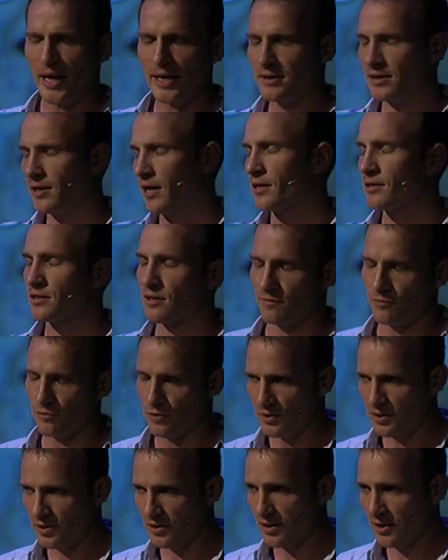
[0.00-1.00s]
We had tons of
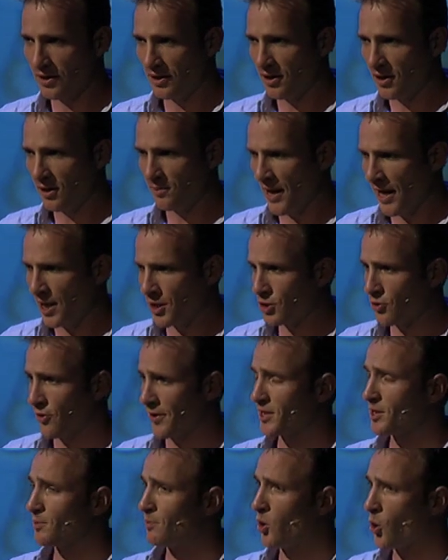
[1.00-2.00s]
routes. Our plan was to
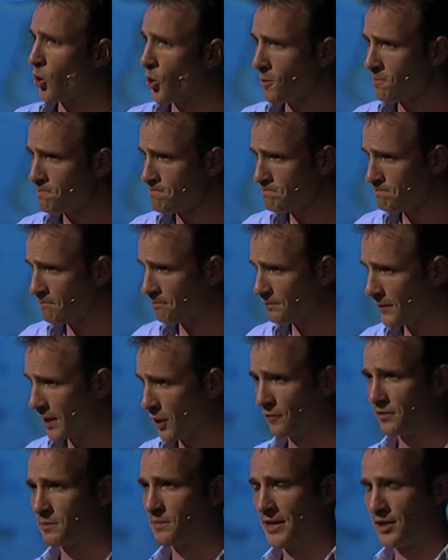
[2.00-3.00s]
explore,
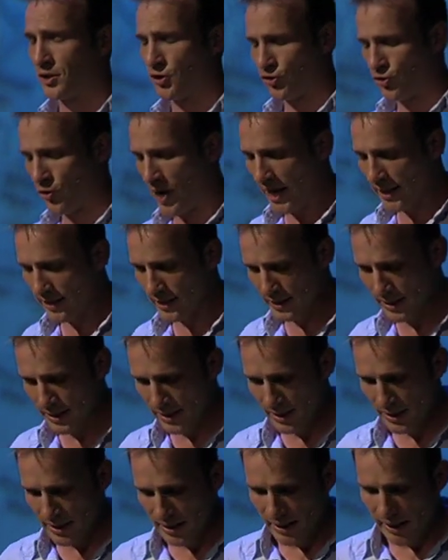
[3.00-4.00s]
get off the beaten track,
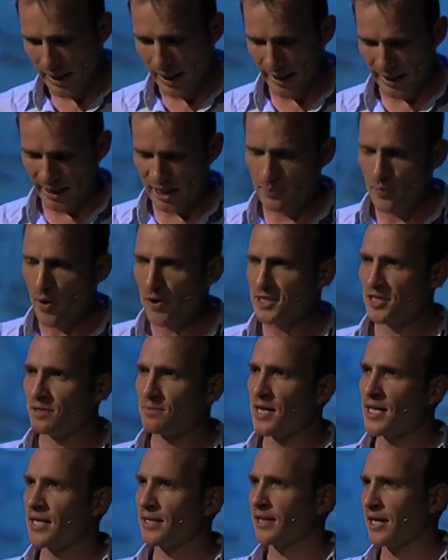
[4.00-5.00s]
and experience
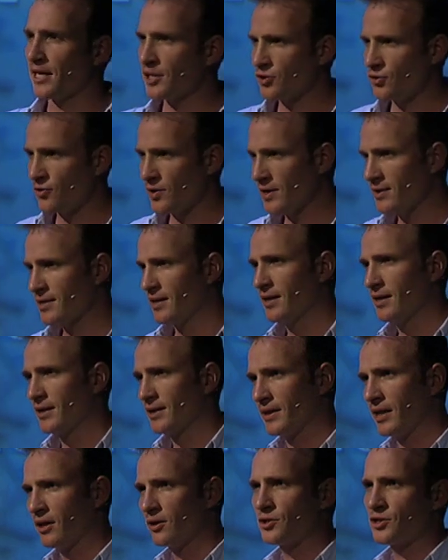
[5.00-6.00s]
as many countries,
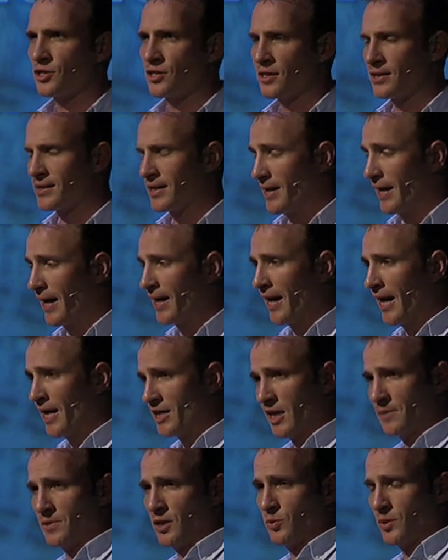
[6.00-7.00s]
cultures, and
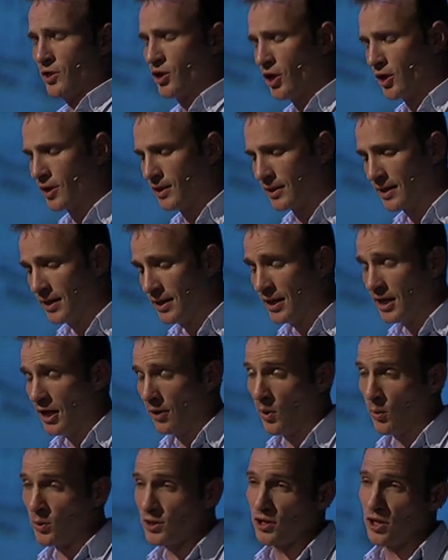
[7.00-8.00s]
landscapes as we could.
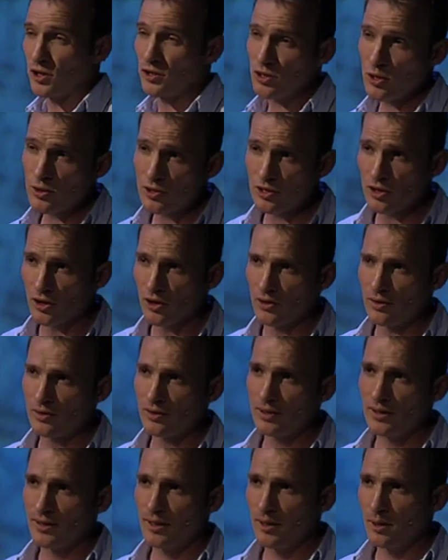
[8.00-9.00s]
And we wanted to do so
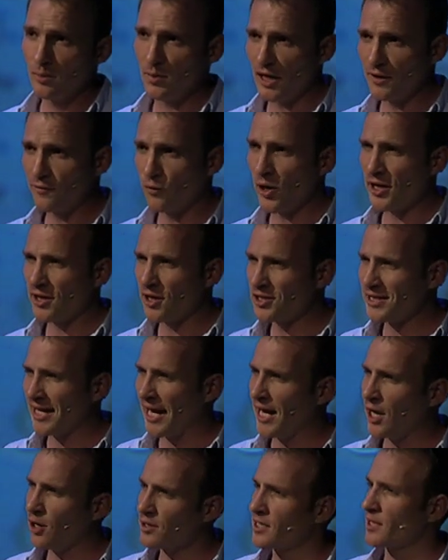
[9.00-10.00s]
by avoiding those
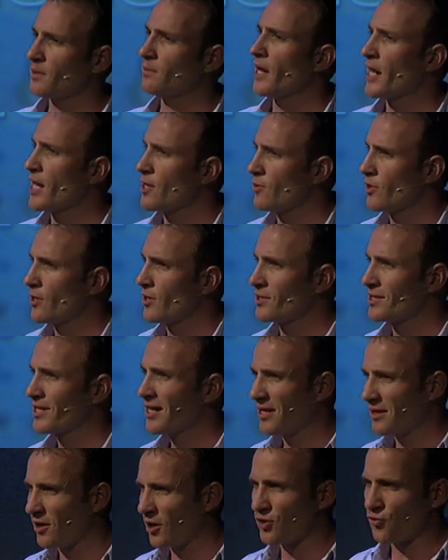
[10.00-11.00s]
chaotic main roads,
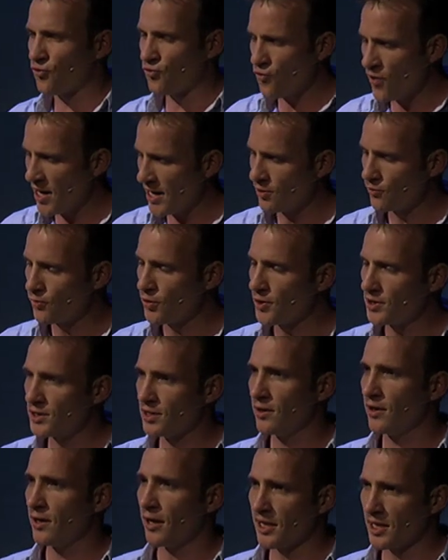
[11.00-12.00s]
those red
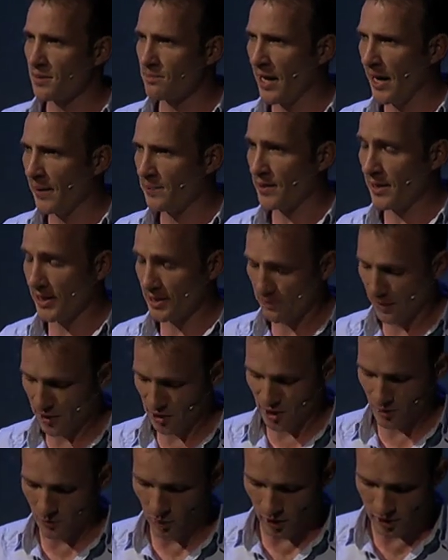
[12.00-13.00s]
routes on the map as much as